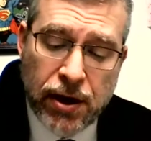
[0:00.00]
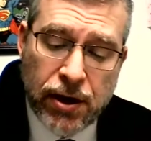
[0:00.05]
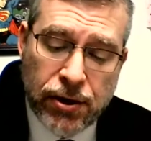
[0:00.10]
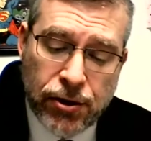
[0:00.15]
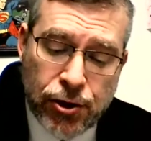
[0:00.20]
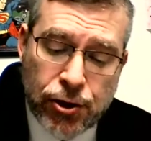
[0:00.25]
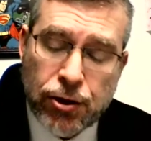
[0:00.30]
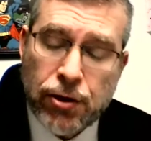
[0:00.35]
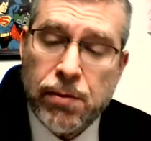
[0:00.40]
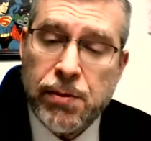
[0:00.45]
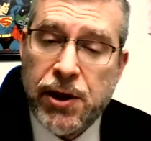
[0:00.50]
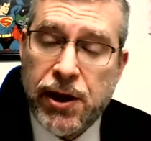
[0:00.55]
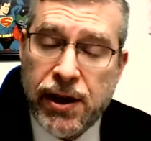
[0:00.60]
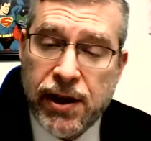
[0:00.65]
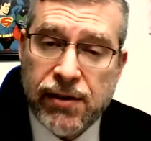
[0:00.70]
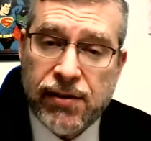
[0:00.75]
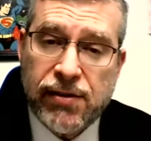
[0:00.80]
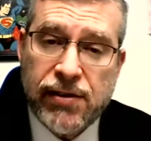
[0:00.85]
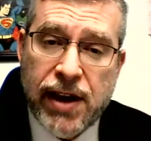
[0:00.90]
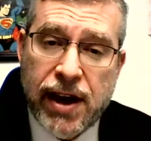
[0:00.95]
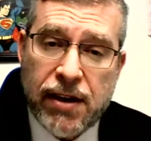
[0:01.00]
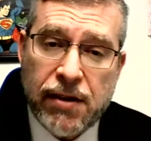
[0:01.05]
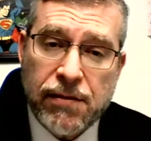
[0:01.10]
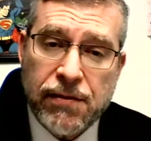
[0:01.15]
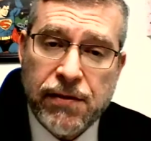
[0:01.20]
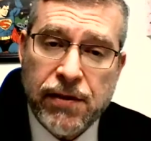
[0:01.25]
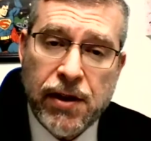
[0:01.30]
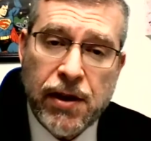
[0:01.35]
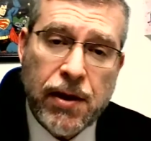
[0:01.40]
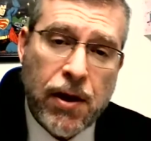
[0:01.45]
Germany itself
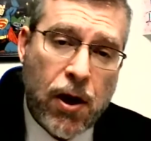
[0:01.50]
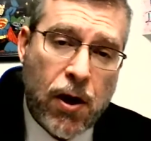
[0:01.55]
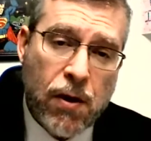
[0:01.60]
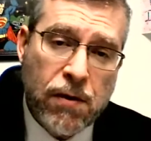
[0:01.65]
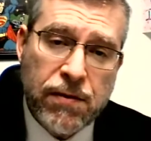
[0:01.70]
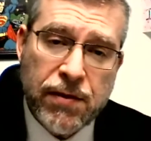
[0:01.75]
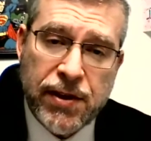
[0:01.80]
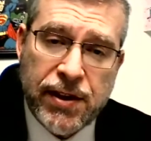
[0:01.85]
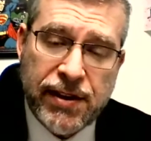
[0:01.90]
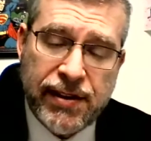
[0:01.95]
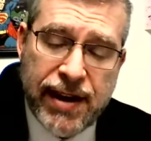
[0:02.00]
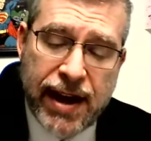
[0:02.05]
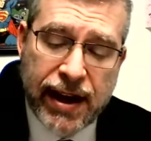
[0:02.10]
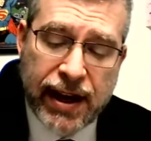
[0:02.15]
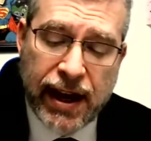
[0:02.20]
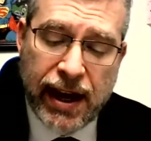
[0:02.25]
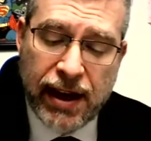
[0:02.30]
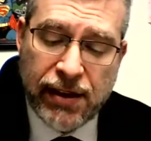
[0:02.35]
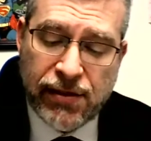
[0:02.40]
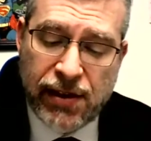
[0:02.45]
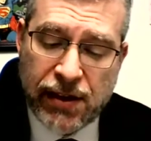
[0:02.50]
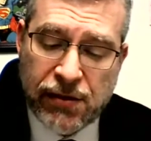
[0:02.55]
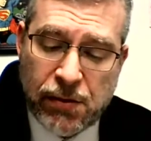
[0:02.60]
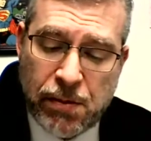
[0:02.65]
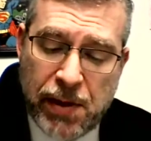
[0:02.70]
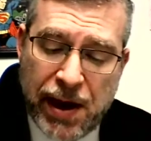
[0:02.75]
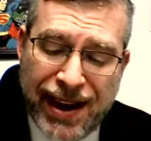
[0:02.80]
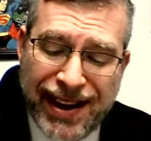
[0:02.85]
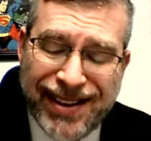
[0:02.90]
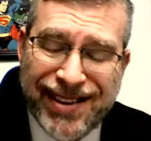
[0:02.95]
over the decades has
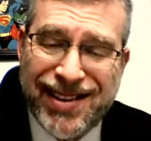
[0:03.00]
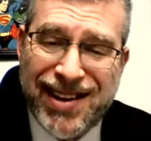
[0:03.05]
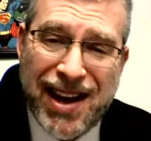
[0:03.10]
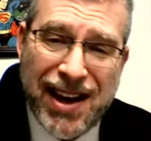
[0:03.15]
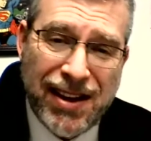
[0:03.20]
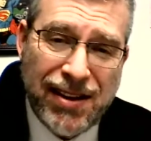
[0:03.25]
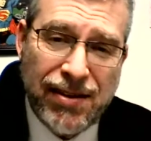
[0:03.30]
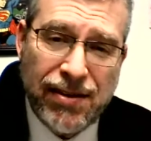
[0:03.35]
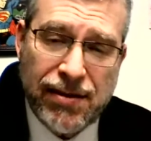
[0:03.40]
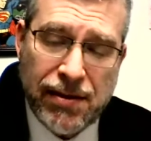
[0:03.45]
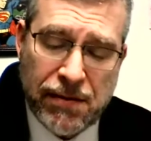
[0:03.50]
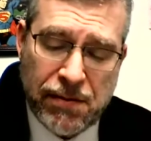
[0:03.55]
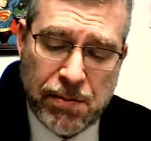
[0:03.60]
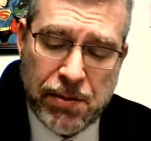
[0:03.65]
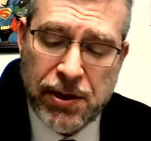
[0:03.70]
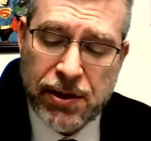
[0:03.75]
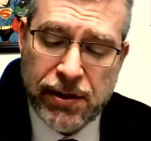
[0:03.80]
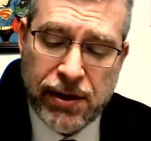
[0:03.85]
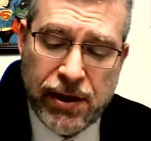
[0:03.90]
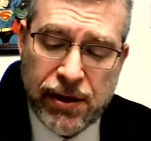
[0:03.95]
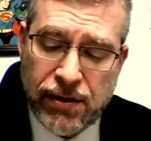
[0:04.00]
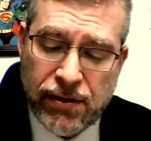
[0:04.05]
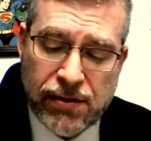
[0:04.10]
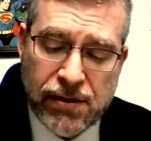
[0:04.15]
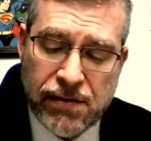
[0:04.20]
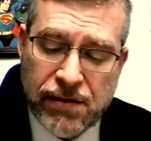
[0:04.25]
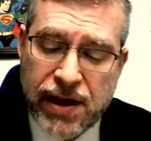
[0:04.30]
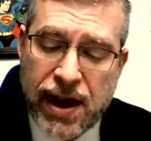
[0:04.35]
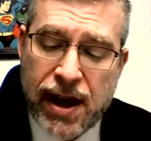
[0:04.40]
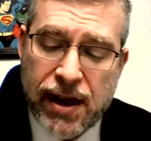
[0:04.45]
paid tens of billions
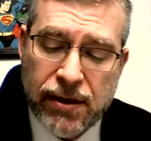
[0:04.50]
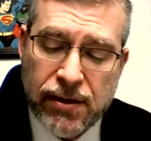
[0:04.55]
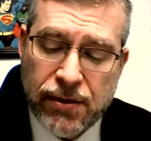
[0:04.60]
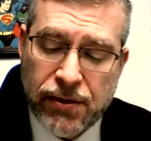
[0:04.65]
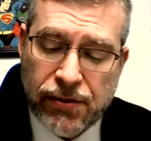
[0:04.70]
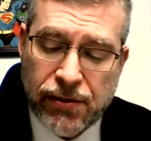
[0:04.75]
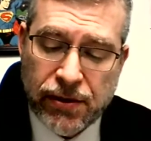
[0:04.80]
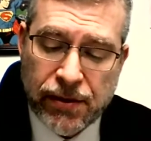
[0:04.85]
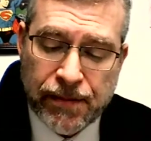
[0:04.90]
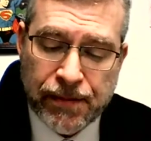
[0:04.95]
of dollars